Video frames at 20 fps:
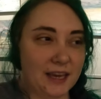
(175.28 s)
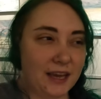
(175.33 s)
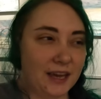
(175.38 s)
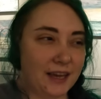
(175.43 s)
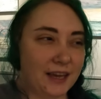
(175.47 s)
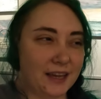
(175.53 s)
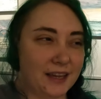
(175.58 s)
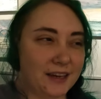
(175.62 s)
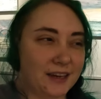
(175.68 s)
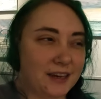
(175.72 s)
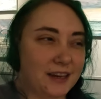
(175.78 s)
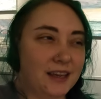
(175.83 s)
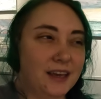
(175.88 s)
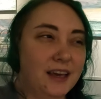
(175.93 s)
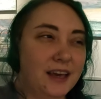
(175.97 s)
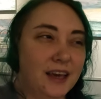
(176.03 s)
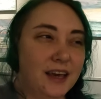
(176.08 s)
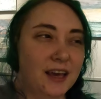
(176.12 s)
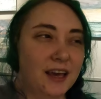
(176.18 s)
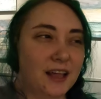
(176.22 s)
I can
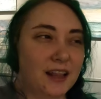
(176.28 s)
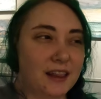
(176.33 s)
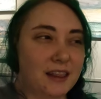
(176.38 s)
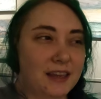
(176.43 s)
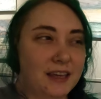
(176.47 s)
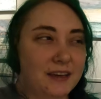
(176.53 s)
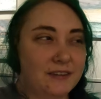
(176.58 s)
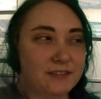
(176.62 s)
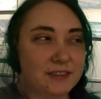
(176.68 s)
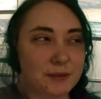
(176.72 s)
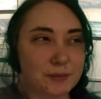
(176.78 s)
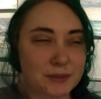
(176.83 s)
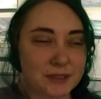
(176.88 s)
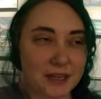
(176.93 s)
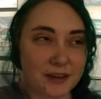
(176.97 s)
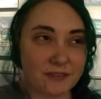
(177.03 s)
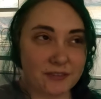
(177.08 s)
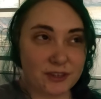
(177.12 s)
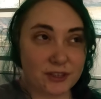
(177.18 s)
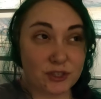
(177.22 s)
leave some
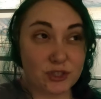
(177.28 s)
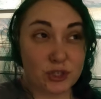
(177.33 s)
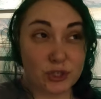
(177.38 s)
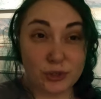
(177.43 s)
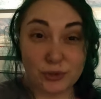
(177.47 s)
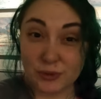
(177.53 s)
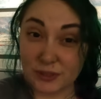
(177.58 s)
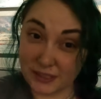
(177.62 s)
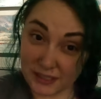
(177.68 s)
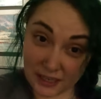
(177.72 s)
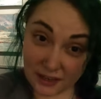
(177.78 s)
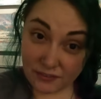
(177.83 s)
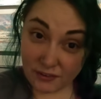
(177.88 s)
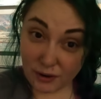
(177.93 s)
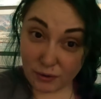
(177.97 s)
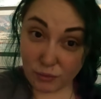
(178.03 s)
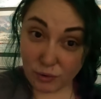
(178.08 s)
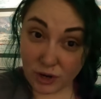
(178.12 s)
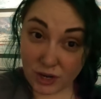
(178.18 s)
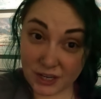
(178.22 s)
stuff till Tuesday if
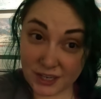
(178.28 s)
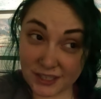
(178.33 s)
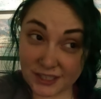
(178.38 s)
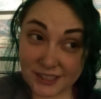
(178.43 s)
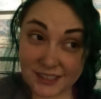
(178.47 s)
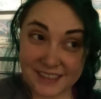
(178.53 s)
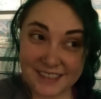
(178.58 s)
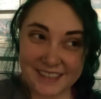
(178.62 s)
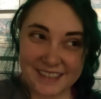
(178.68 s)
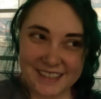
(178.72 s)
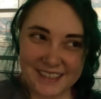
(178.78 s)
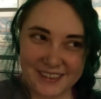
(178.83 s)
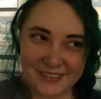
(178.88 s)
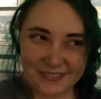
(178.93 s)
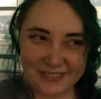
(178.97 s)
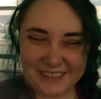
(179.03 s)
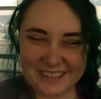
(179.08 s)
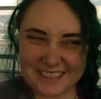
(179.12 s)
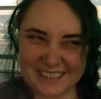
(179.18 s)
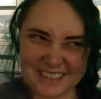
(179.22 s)
I want,
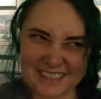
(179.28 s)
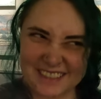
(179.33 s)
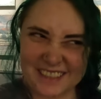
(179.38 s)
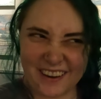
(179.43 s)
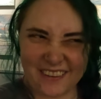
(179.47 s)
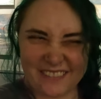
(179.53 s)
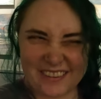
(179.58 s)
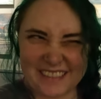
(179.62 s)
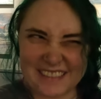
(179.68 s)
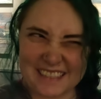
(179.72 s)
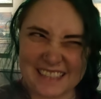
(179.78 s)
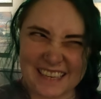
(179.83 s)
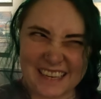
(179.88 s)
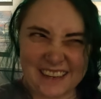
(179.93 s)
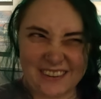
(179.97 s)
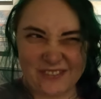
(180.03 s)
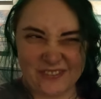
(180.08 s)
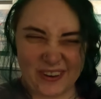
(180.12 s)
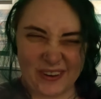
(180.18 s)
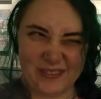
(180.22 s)
which is always
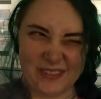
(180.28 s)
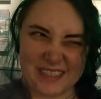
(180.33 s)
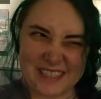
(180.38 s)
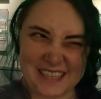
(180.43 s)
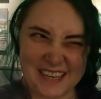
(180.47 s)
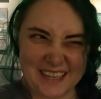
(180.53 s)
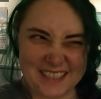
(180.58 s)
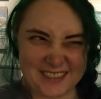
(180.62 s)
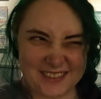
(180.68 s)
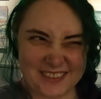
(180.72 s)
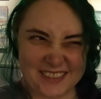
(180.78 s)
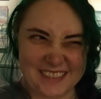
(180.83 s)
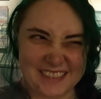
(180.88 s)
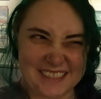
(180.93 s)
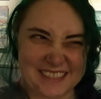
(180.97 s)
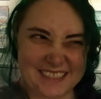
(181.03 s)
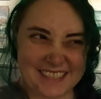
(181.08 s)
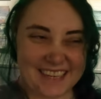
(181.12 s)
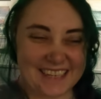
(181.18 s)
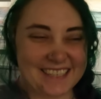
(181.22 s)
like famous last words,
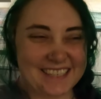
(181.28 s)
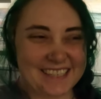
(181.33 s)
because I